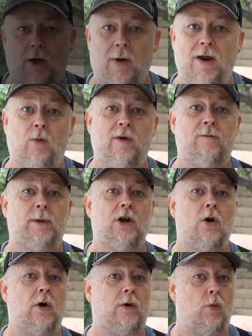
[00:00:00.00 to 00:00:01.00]
All right, we've
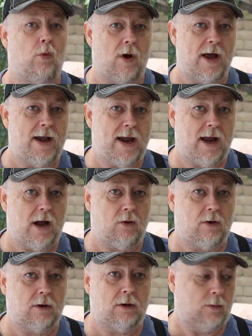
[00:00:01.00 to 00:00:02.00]
been going one
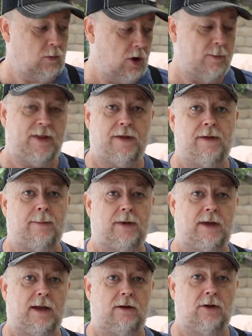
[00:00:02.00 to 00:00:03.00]
hour. We'll open this up
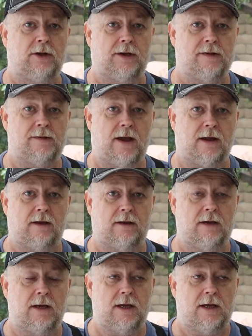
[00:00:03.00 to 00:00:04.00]
and take a look in a
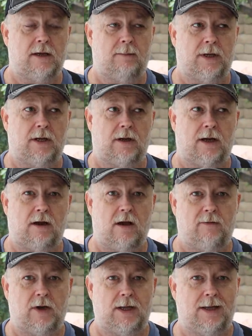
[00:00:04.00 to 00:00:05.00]
second, but I
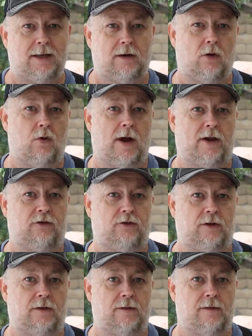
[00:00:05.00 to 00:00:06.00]
often get
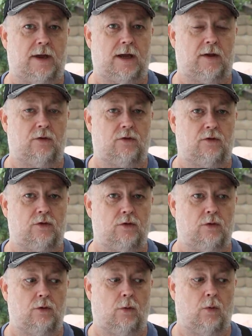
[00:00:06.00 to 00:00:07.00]
questions as
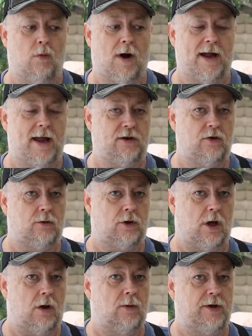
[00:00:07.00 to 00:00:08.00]
to why I don't
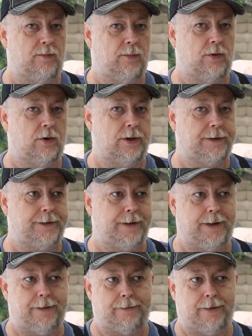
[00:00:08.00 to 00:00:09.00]
always put
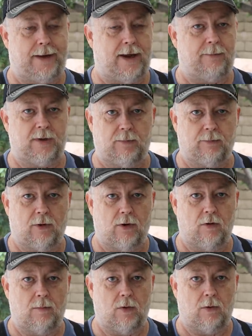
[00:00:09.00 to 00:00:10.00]
an ambient
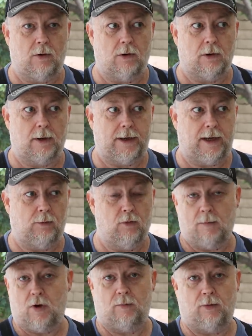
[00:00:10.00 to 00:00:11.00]
probe or a
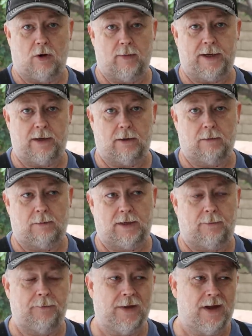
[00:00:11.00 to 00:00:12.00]
remote probe in here.
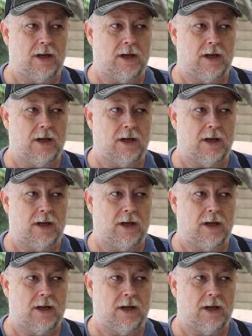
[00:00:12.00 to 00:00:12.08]
Well,